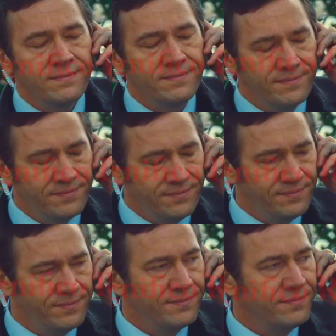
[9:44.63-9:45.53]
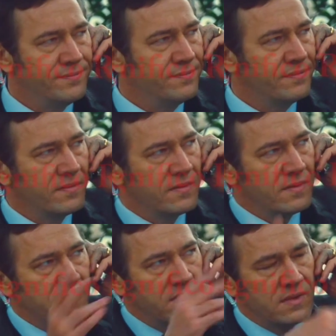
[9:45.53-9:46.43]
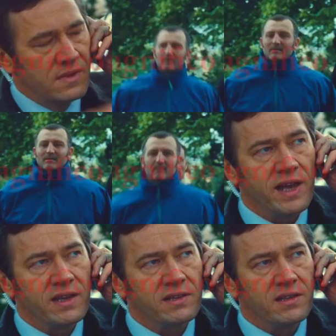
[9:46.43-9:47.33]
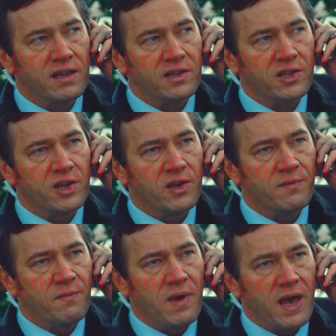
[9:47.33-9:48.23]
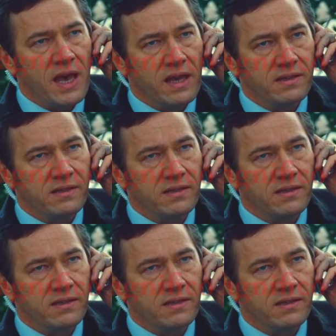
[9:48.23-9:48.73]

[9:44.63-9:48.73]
trust Jean-Claude until he has Kim back. Jean-Claude claims that his